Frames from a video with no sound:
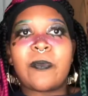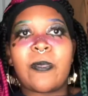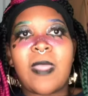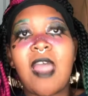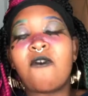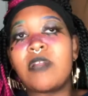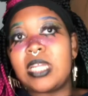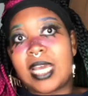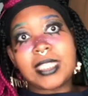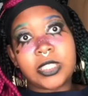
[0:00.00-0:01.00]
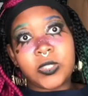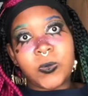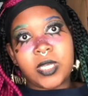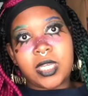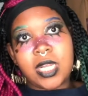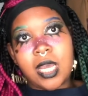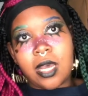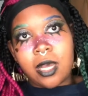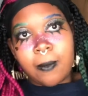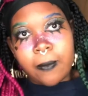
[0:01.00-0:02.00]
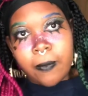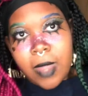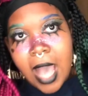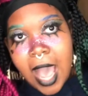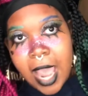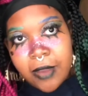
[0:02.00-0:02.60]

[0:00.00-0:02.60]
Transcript: I really like this one. I